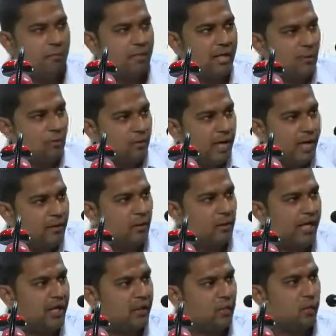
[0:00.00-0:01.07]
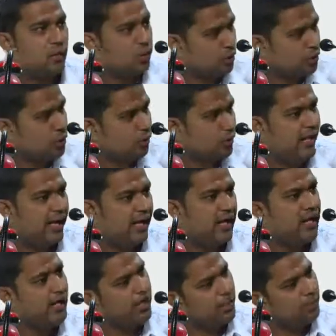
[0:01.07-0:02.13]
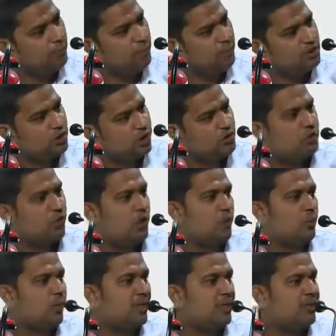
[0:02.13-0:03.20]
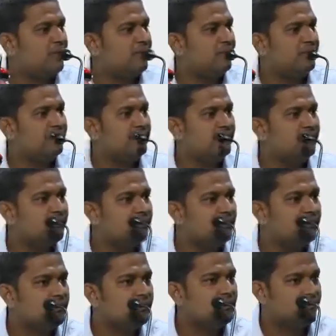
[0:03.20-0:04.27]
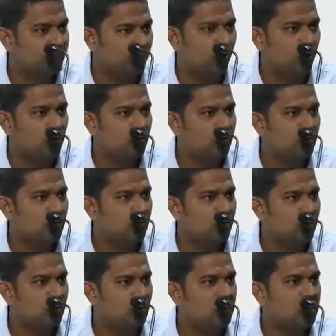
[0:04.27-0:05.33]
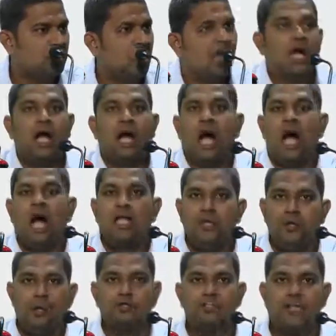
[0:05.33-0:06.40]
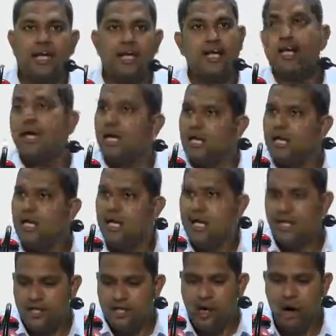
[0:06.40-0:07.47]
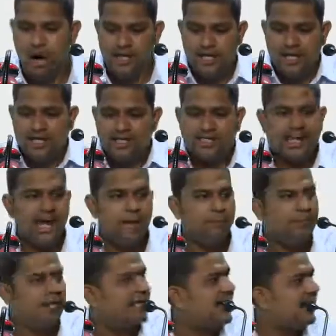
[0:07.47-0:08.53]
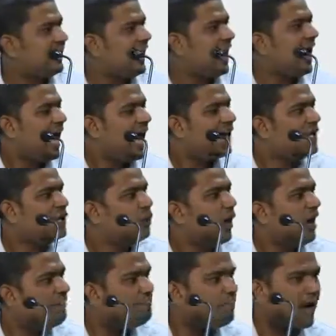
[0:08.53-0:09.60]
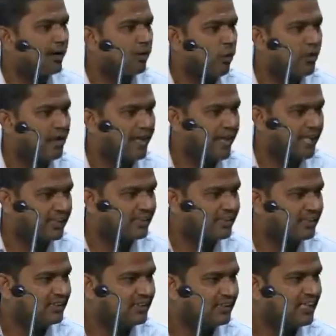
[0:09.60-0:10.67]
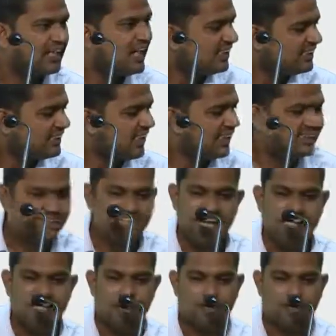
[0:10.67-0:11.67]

But I would like to tell you, today input is also automated. You know, a user need not type the data. You have barcode readers. Just take